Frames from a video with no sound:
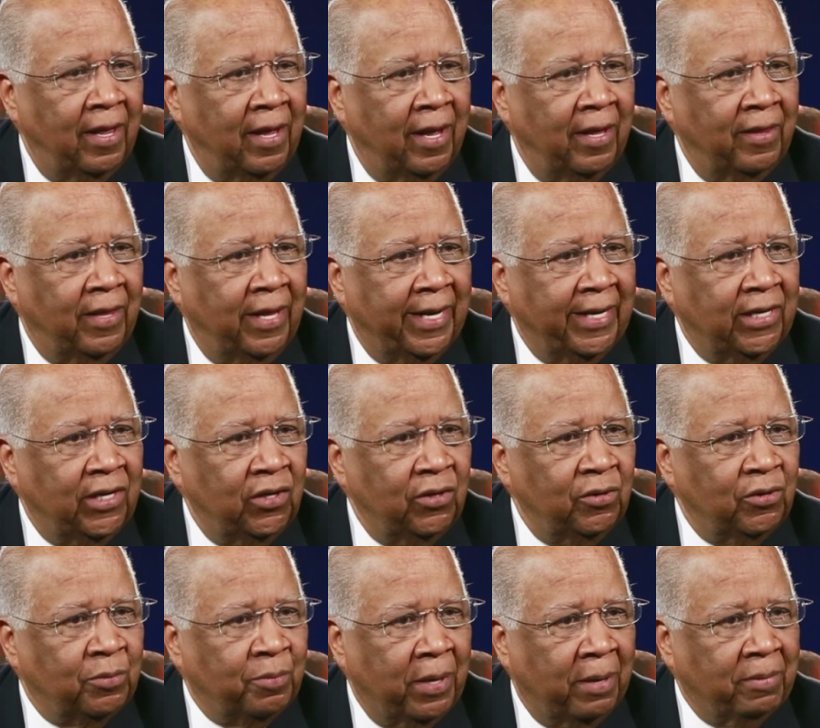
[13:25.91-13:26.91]
And they
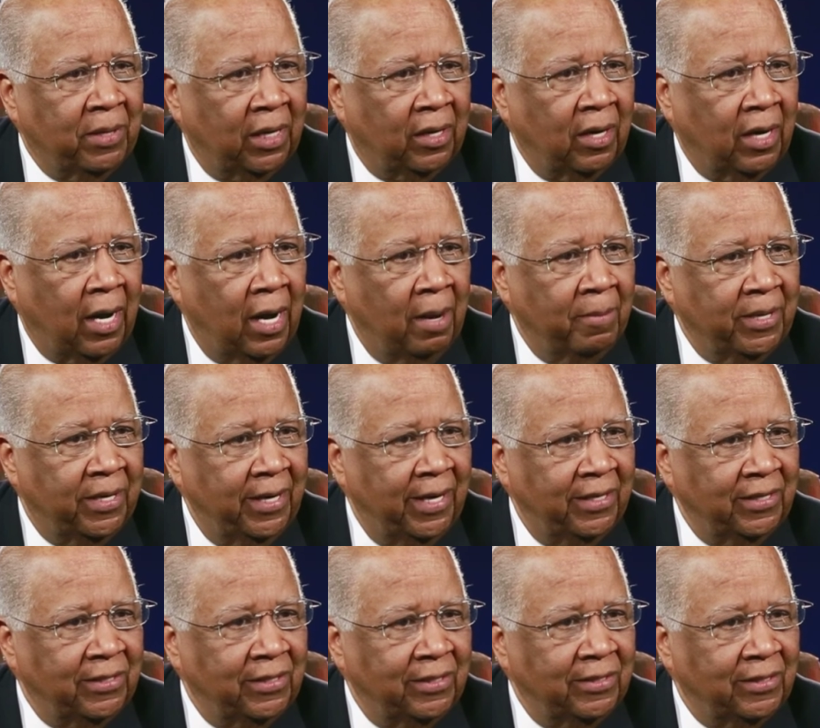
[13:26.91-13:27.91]
used public
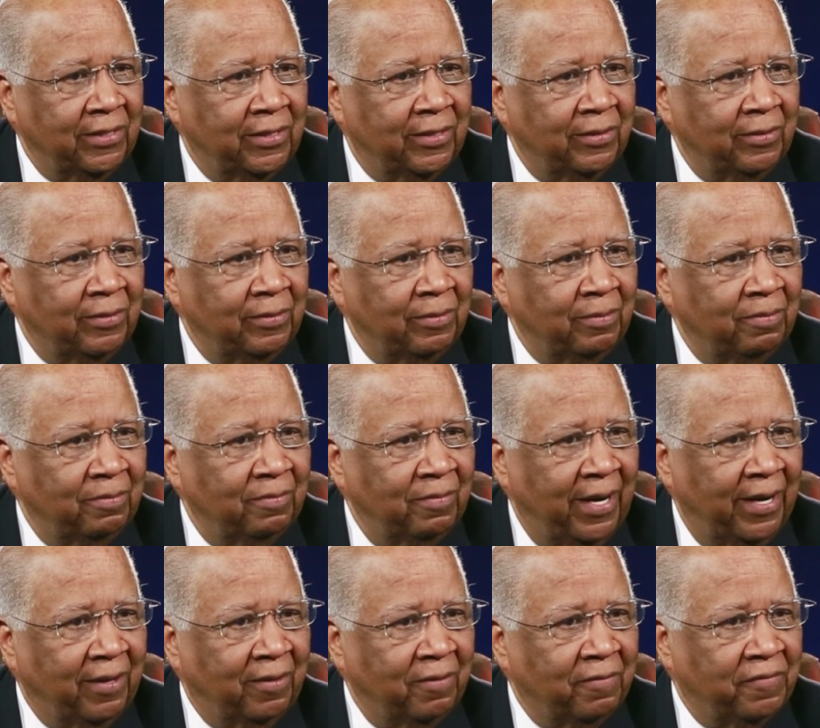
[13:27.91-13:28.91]
accommodations to
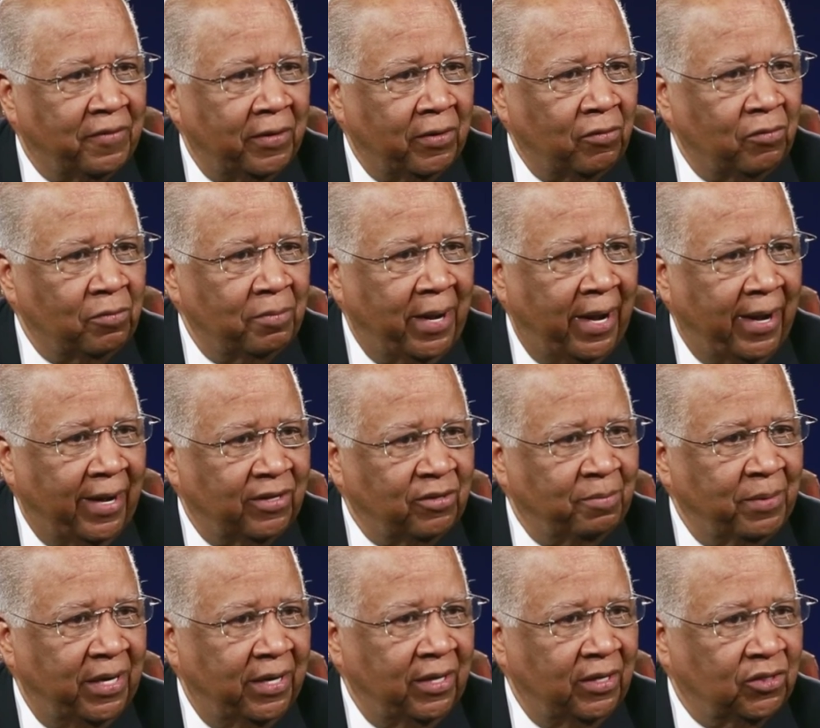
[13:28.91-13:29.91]
make the federal
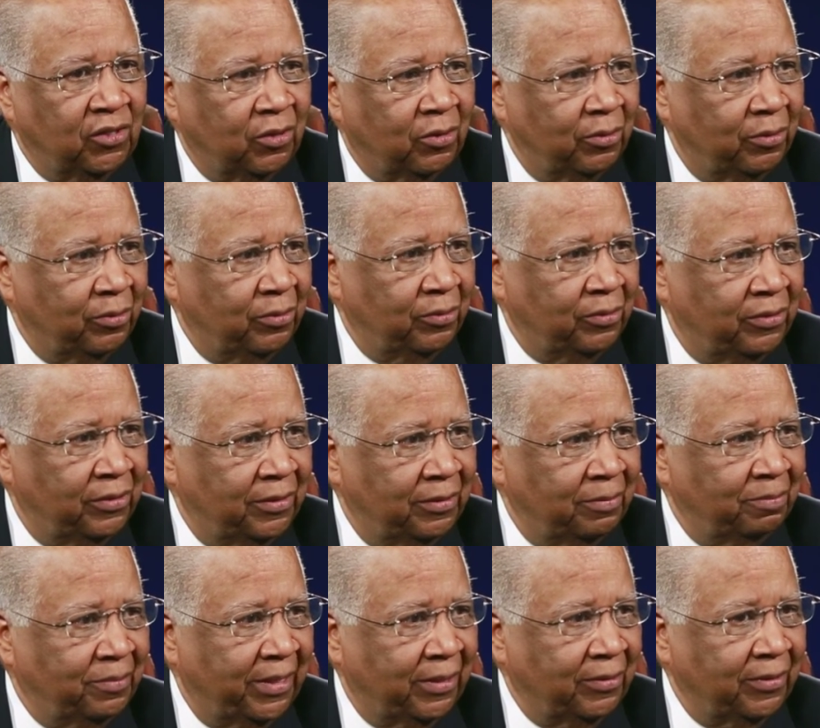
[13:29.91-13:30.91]
match, meaning schools
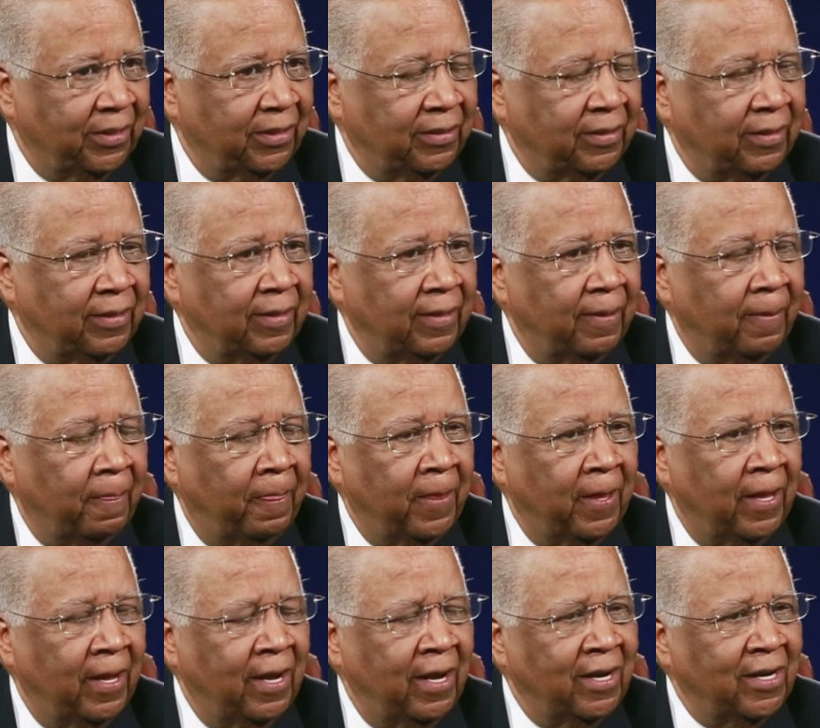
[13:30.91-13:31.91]
and buildings.
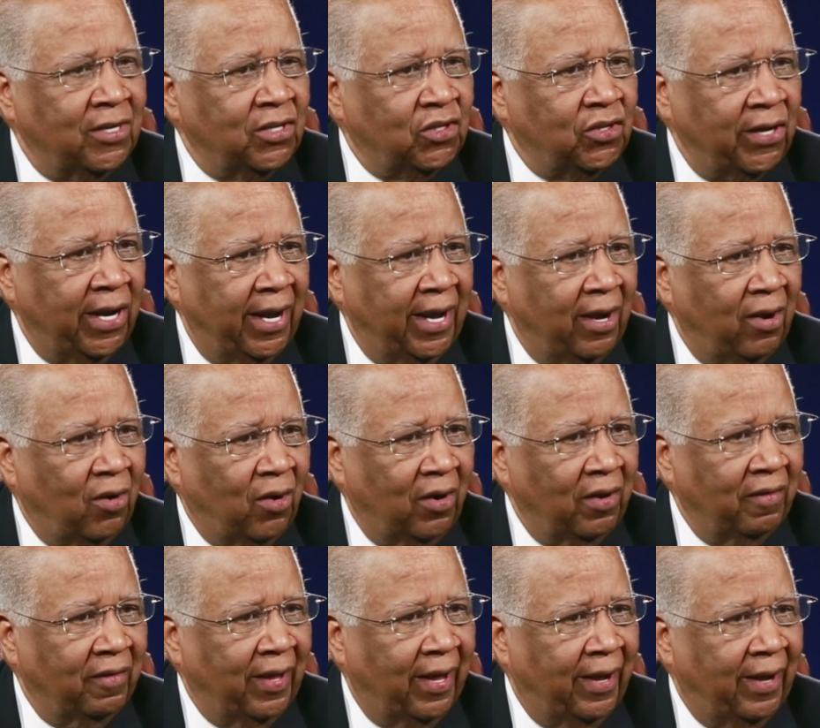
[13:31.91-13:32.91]
Saying all
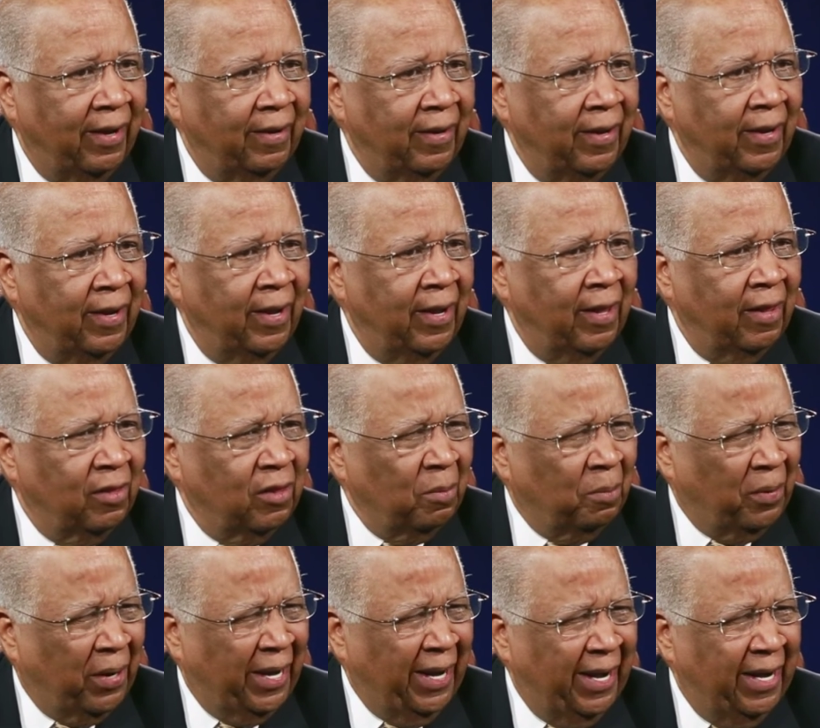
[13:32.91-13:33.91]
of that, the
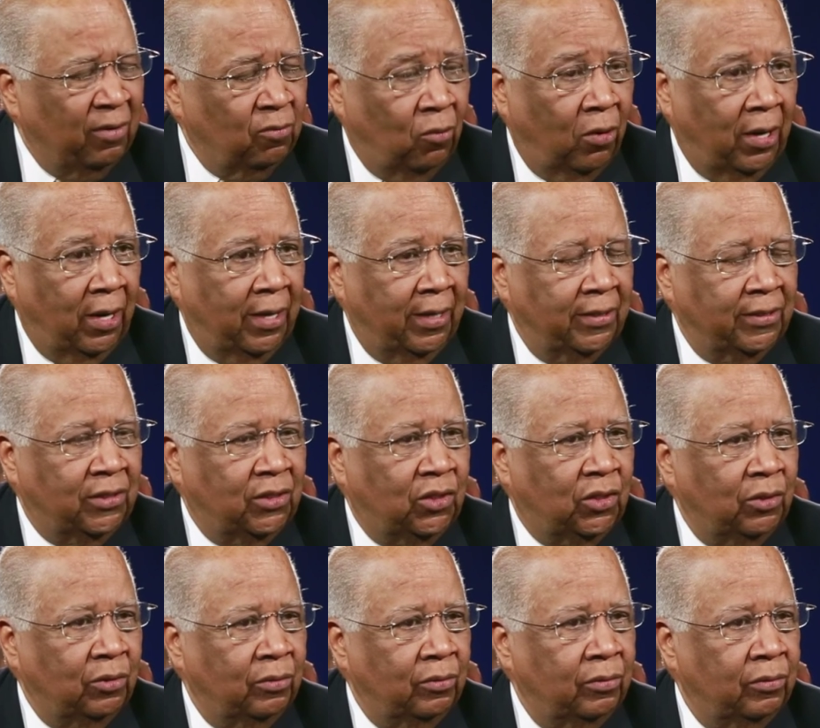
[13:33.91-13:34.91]
plan was
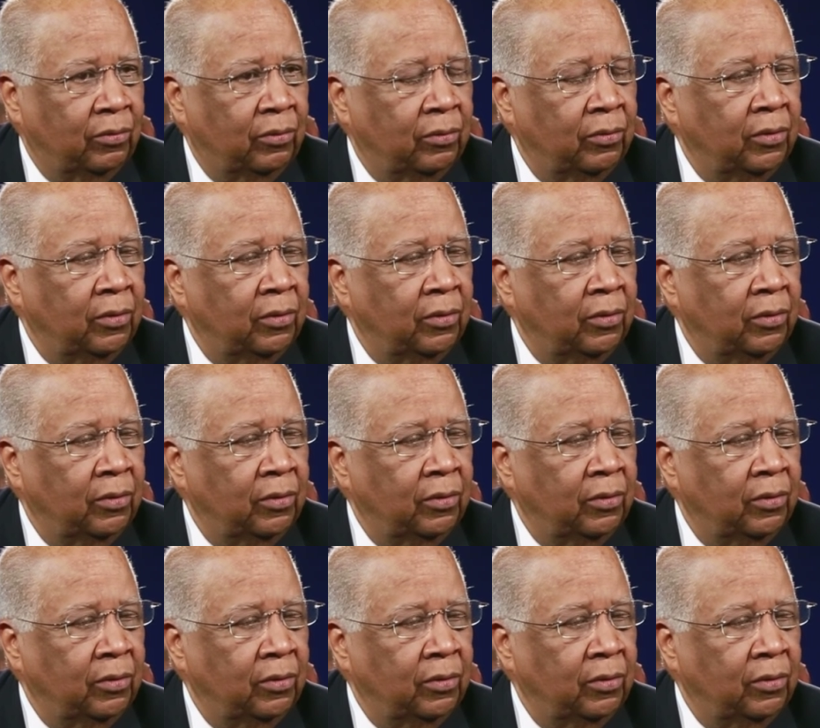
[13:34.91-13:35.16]
to